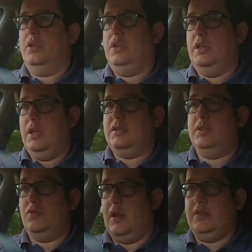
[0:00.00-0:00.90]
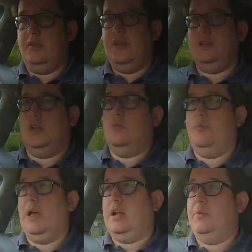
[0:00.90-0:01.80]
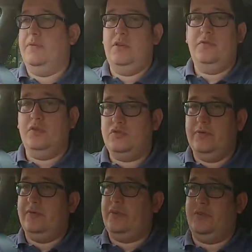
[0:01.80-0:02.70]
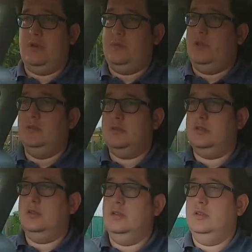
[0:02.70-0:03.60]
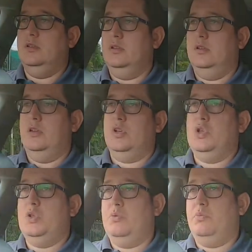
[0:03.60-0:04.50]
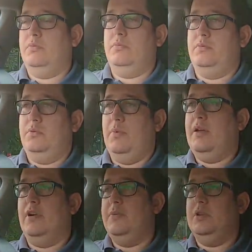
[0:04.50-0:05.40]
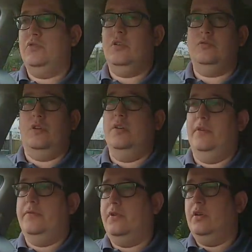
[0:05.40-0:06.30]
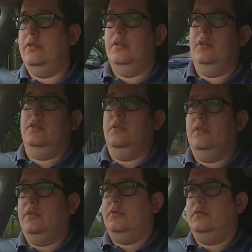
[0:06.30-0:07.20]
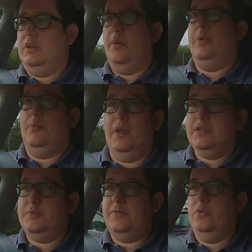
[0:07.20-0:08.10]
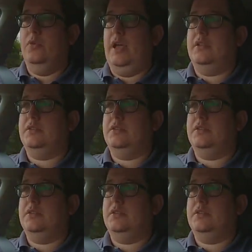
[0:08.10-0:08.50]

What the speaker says: Yes, it's great that things are coming back, but if you've not driven for 3 months, you may have only been driving for a couple of months before that.